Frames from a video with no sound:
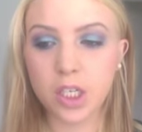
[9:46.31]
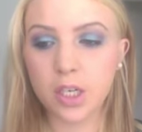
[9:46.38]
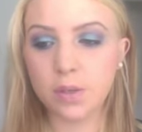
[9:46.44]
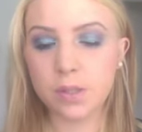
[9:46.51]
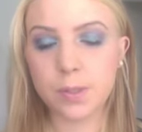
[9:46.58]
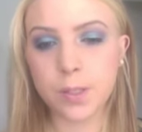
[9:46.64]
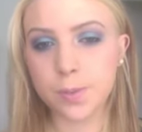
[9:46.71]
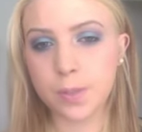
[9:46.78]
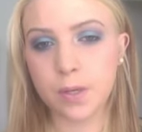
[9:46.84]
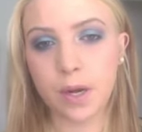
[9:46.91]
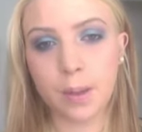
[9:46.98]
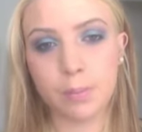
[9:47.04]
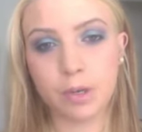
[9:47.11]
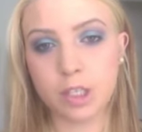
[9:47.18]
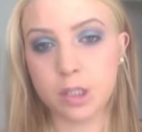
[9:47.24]
I know it's supposed to be an
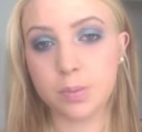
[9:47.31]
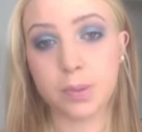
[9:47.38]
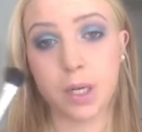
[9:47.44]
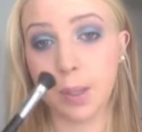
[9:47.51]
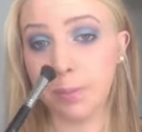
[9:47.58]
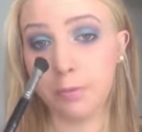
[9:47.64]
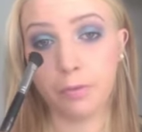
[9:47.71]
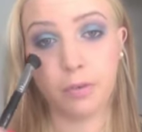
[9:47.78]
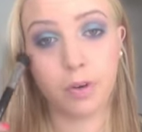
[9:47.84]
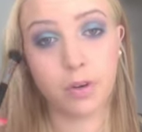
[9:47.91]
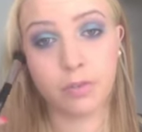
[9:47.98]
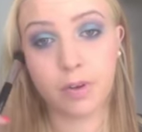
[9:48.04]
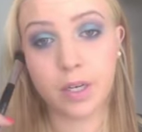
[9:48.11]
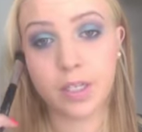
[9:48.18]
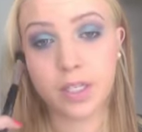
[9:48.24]
eye brush, but I prefer
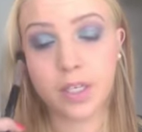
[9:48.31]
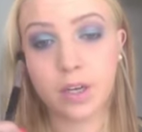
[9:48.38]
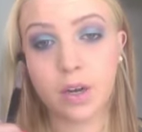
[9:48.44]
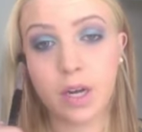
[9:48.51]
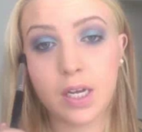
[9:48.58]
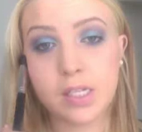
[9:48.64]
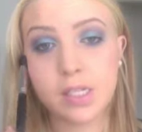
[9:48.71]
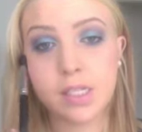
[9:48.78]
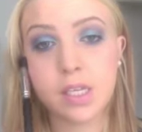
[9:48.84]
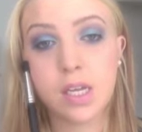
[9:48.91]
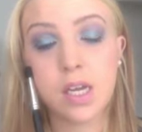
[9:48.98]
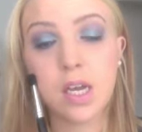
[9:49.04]
it for under the eyes.